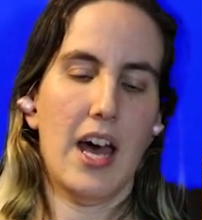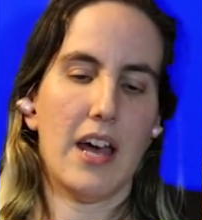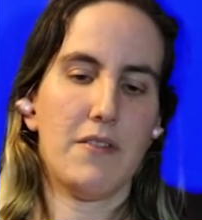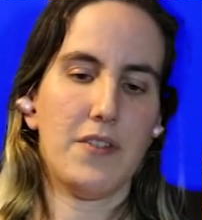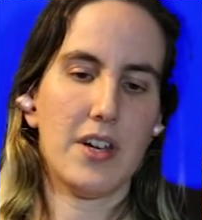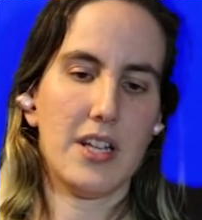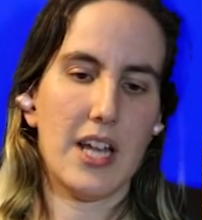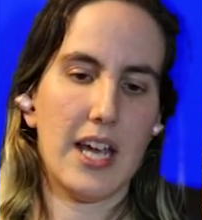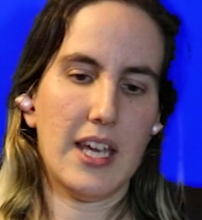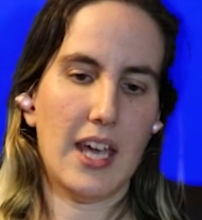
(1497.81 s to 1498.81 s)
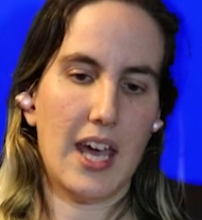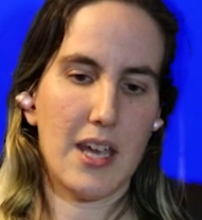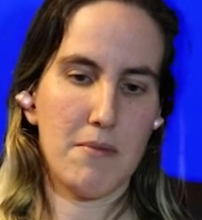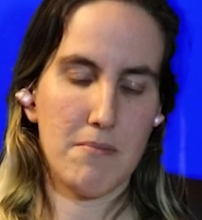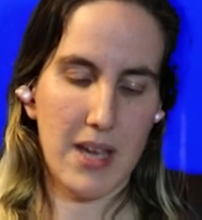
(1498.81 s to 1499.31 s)
I feel like
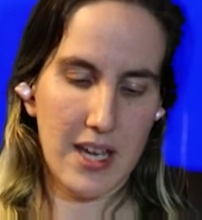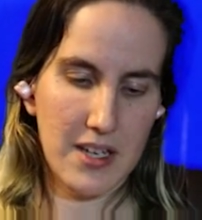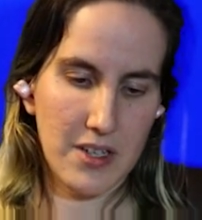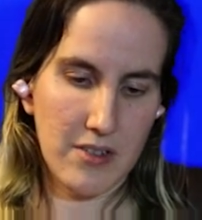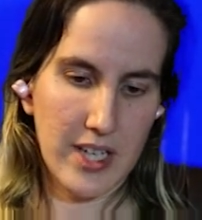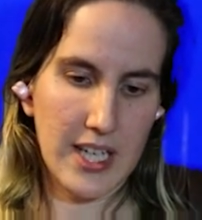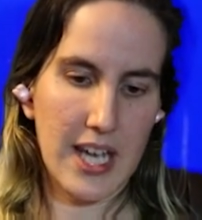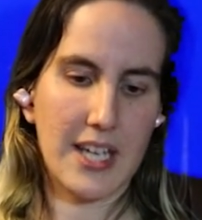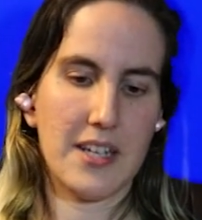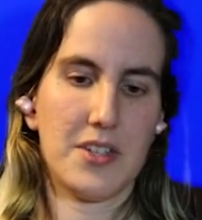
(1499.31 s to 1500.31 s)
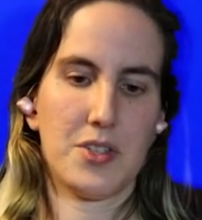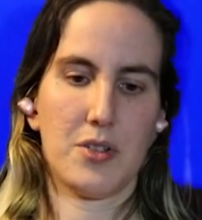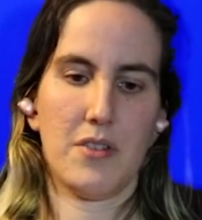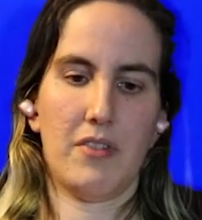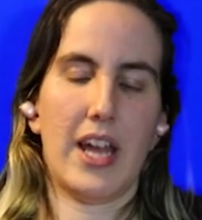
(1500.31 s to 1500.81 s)
a man going naked is
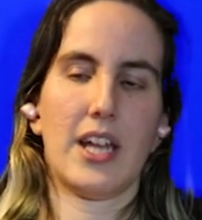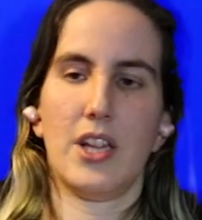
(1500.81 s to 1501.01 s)
sort of like,